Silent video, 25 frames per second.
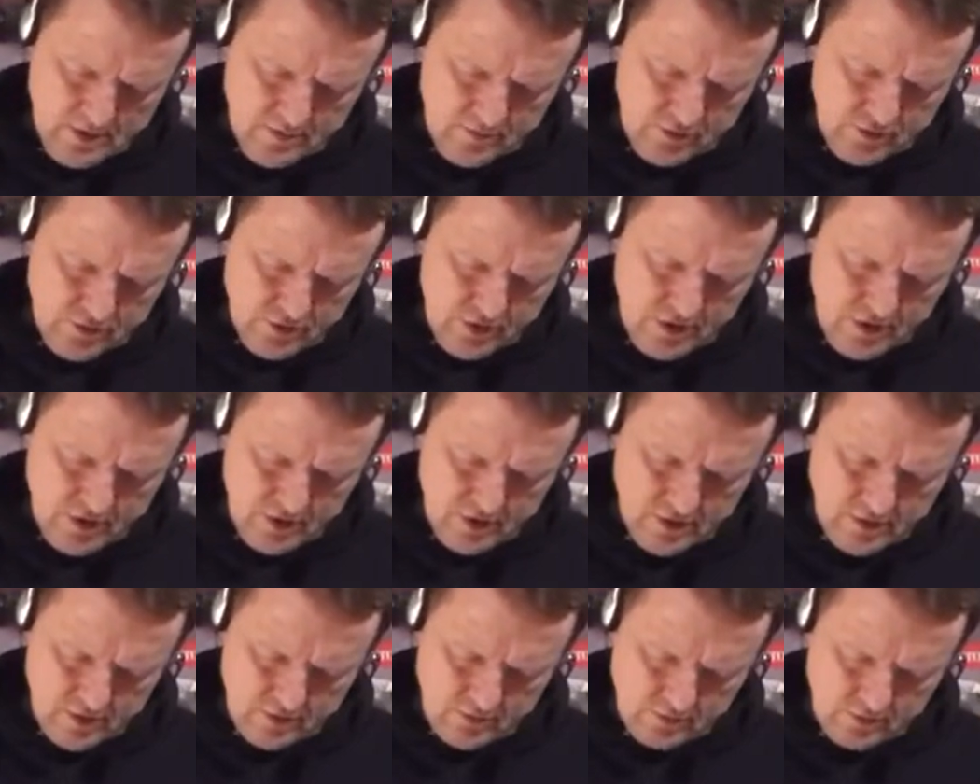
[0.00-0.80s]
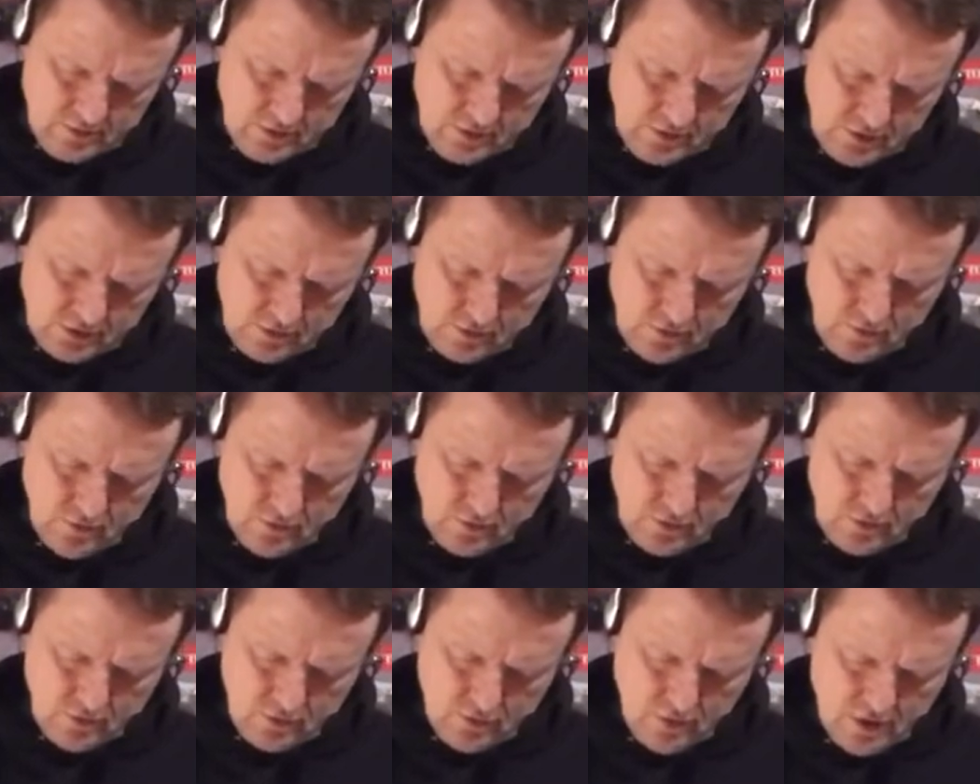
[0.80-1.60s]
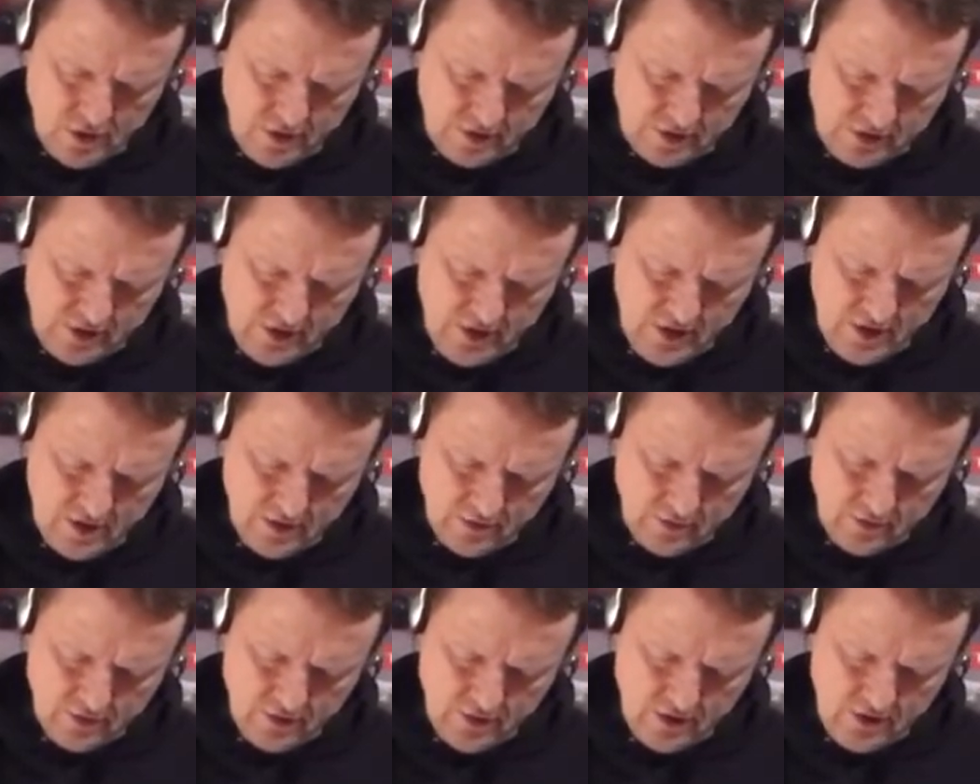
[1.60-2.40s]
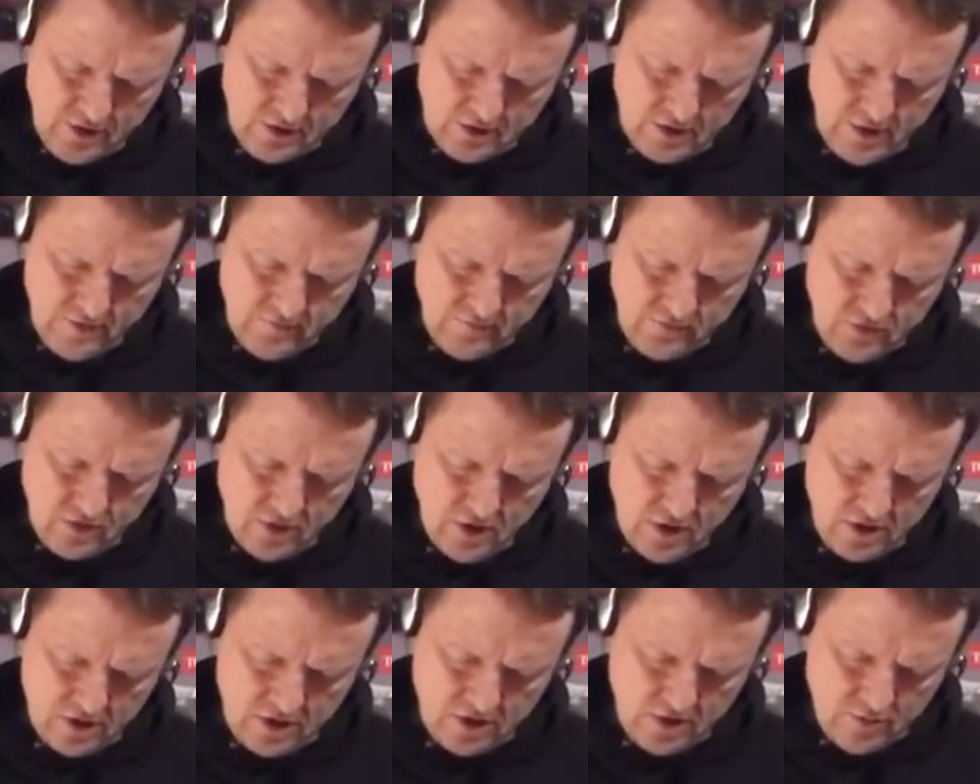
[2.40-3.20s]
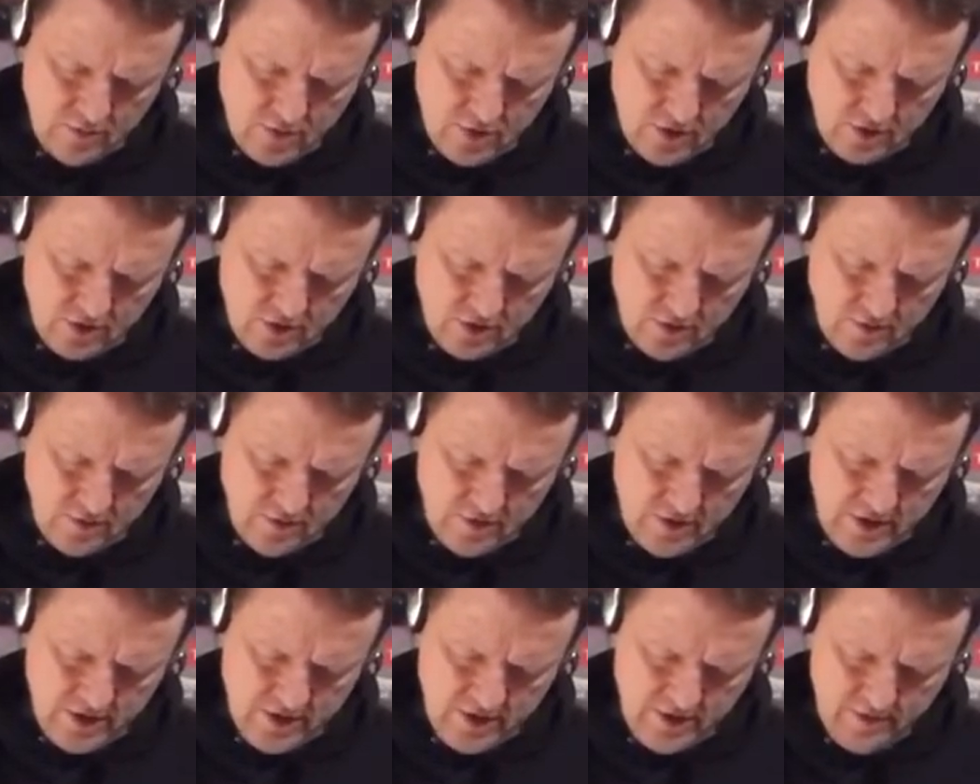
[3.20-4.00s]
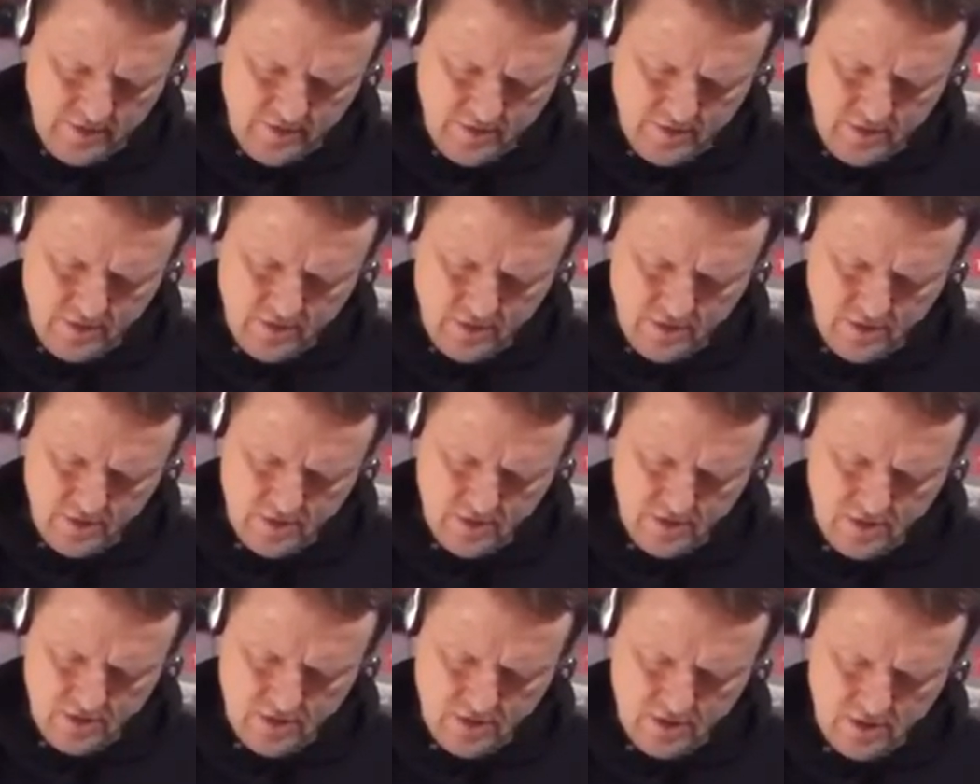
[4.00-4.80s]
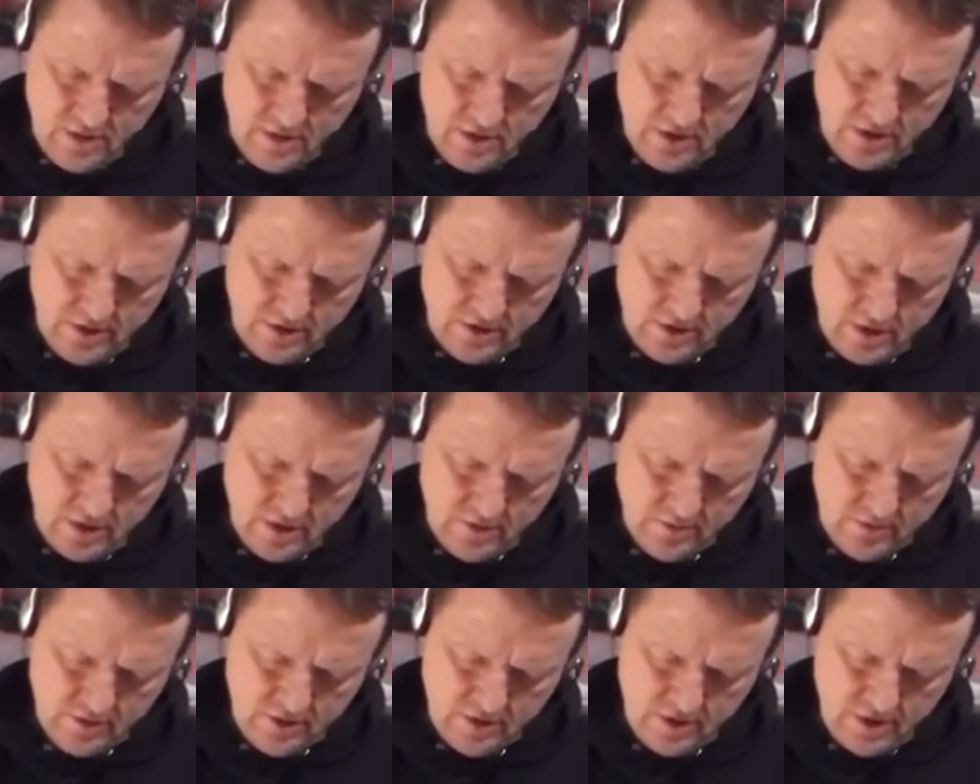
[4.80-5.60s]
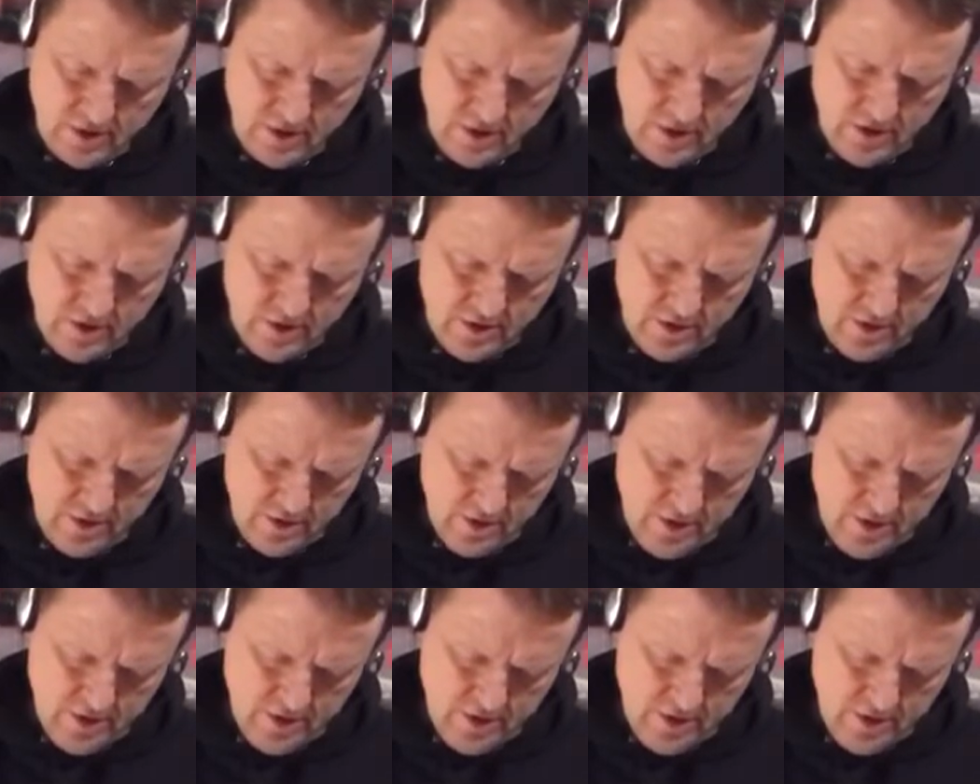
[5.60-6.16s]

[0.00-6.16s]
Trying to crossing out things I've talked about already. Legs are tired.